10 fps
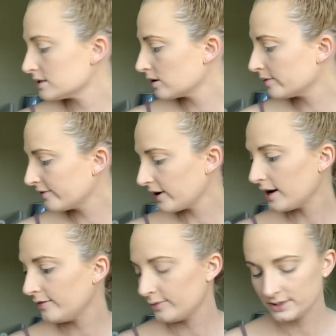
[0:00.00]
They're my
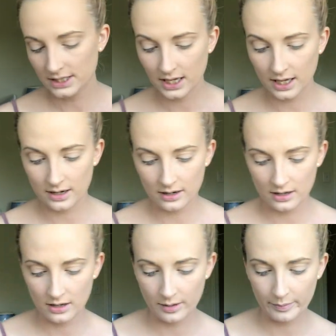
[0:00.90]
fave once again,
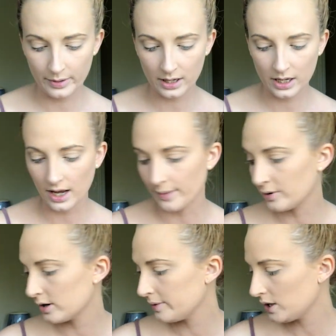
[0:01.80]
but
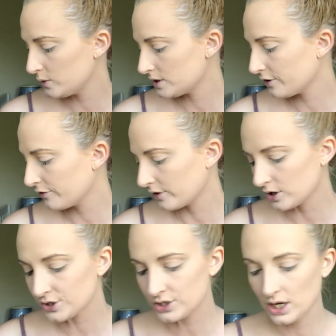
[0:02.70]
I'm going to be using
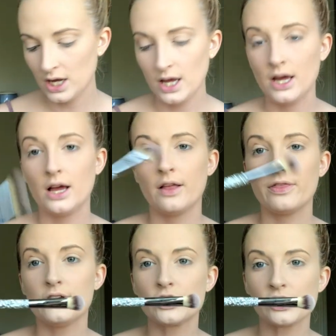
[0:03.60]
first
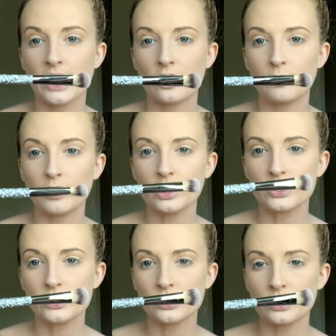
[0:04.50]
the shadow
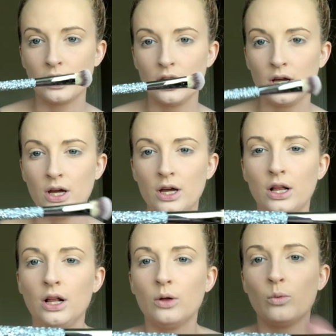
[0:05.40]
brush,
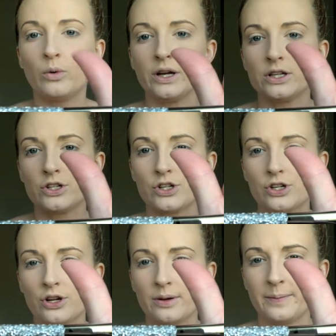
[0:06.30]

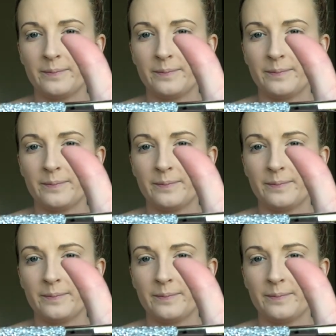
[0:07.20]
which